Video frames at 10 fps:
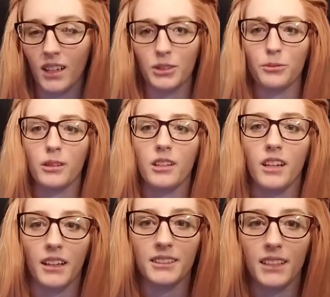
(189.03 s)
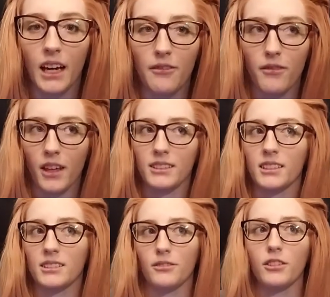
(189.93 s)
it's really nice to have that
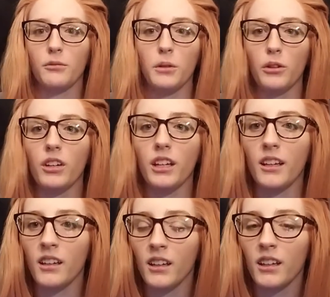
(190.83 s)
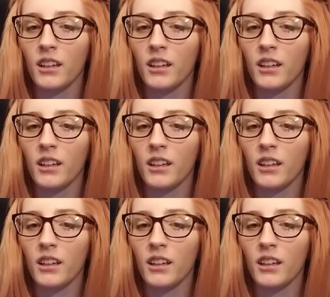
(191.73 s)
sense of community